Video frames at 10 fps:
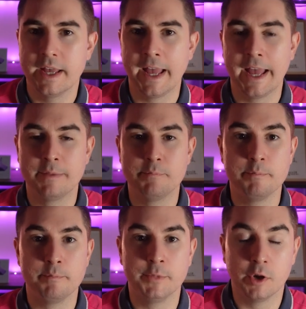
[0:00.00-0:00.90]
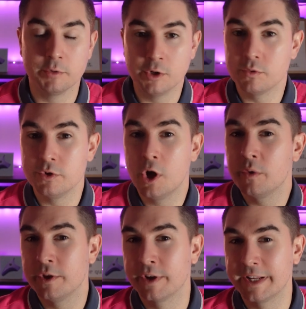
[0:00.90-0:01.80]
And you know, you don't know
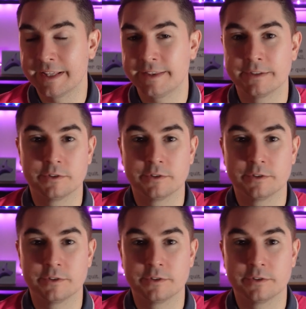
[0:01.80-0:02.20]
that you're gonna get that.